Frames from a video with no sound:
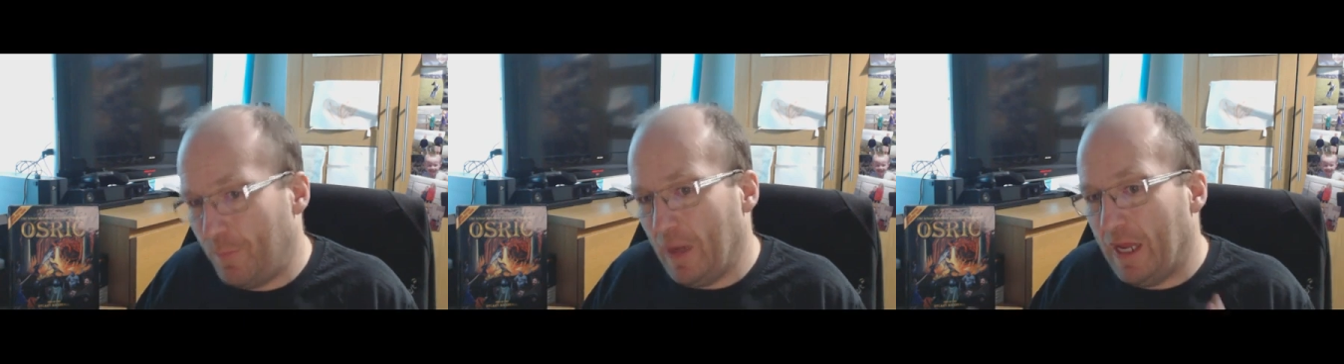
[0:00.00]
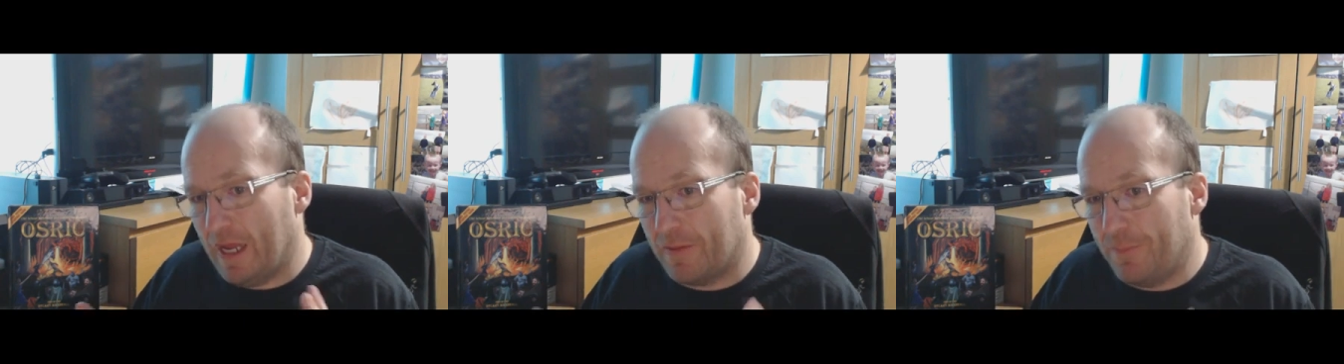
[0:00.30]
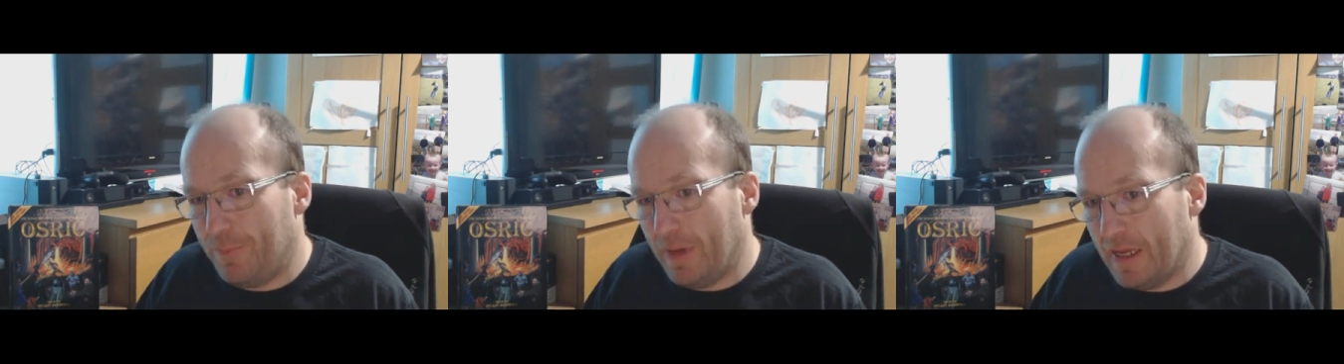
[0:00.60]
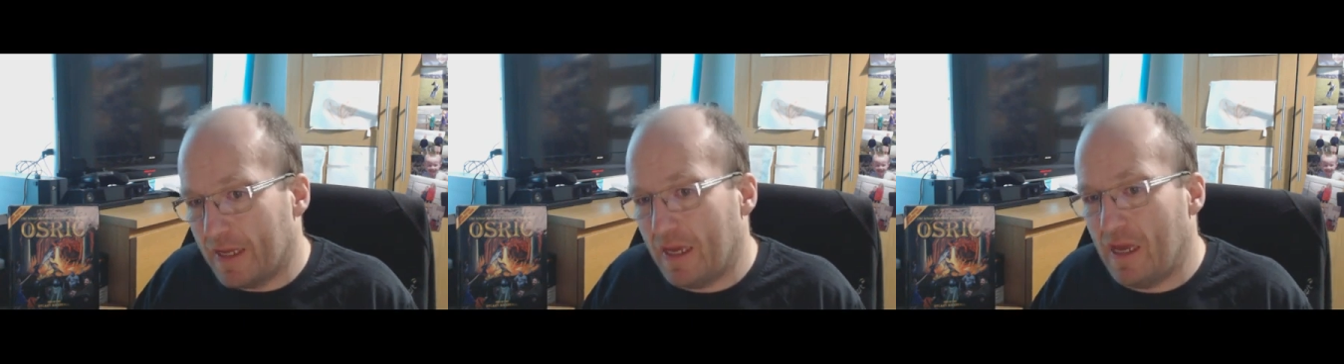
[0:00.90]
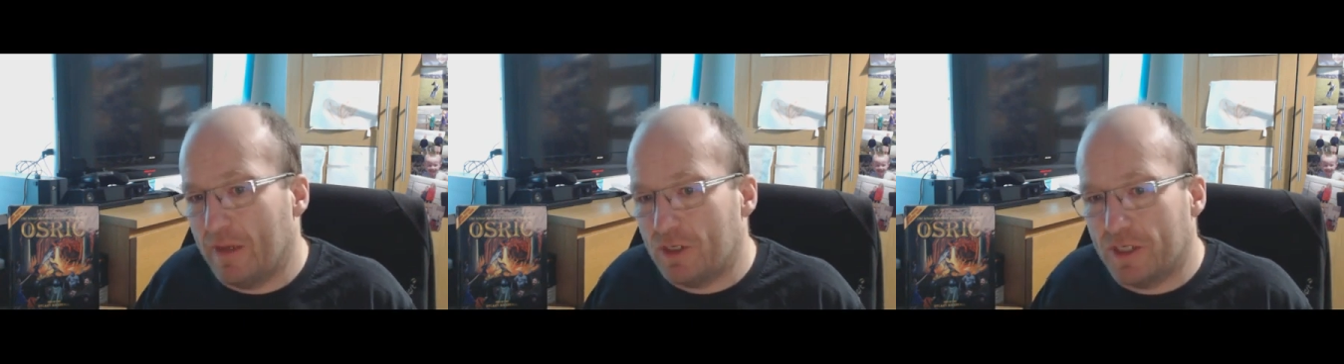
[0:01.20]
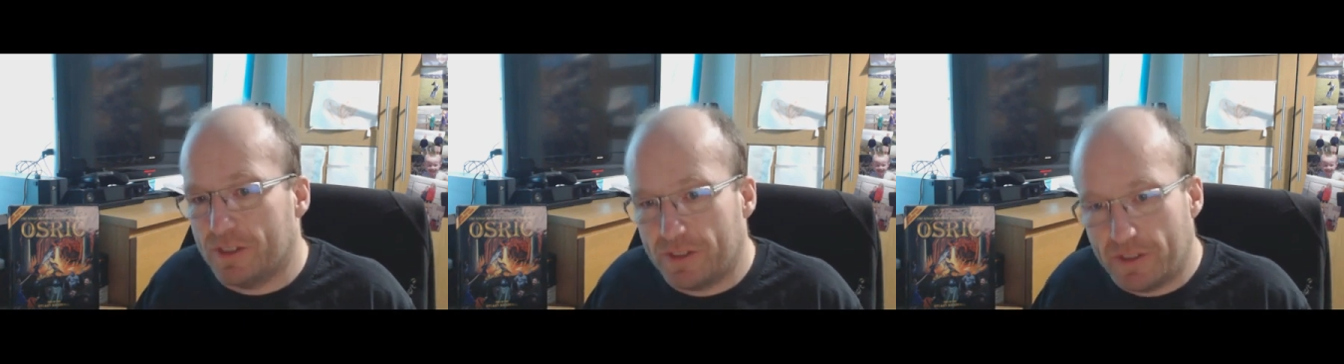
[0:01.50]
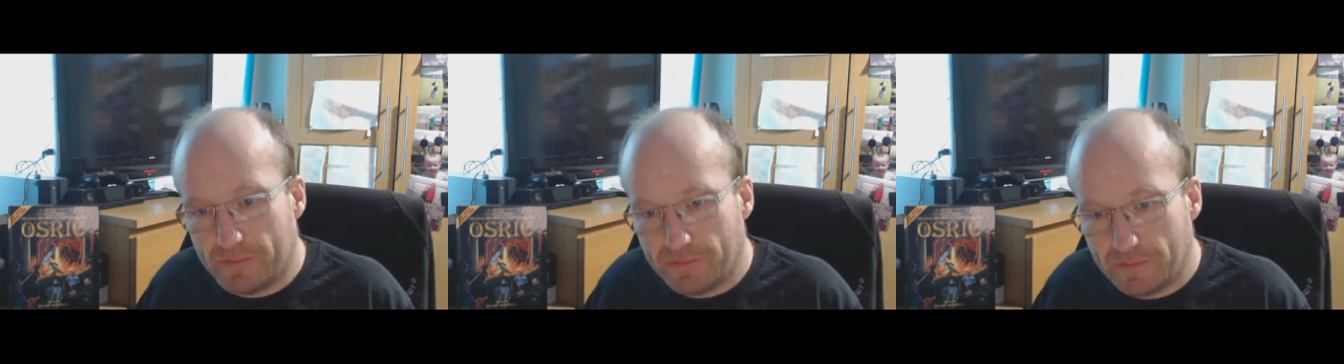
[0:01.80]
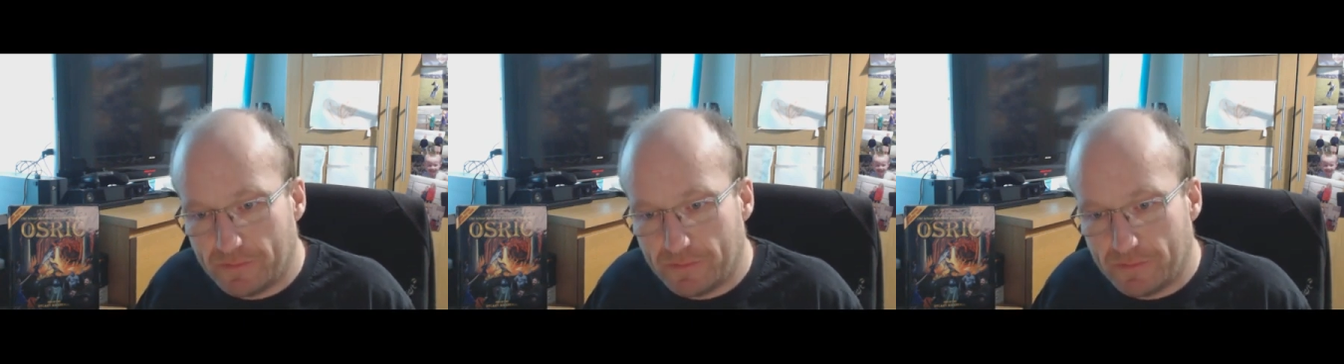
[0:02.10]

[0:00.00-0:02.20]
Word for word: big, big images.